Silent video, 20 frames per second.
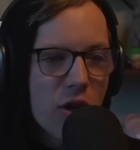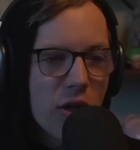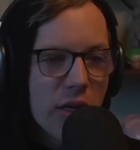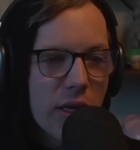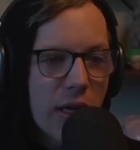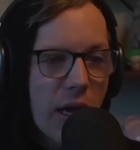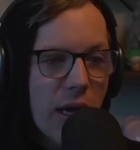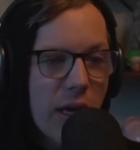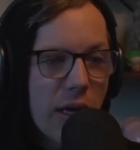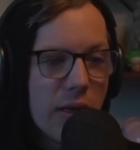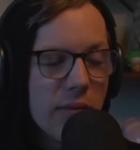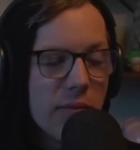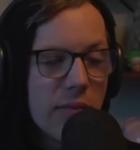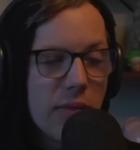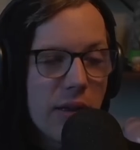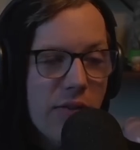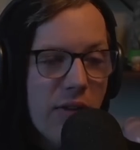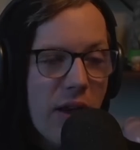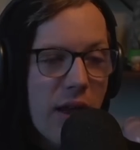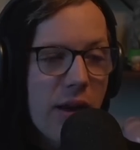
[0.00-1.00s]
gay. If
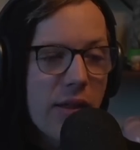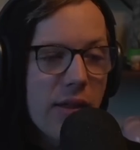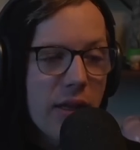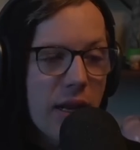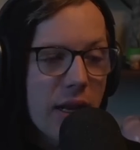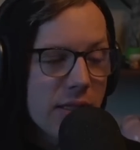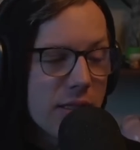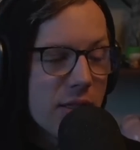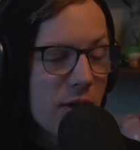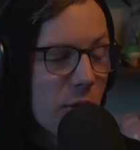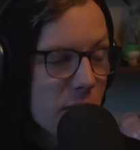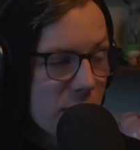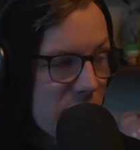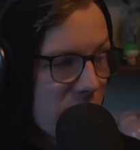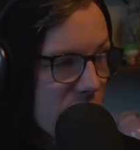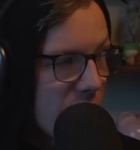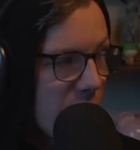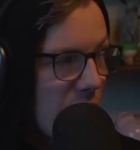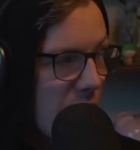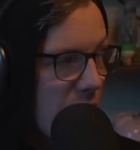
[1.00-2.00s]
anything, that's the opposite of
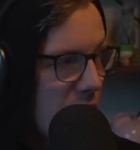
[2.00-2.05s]
gay.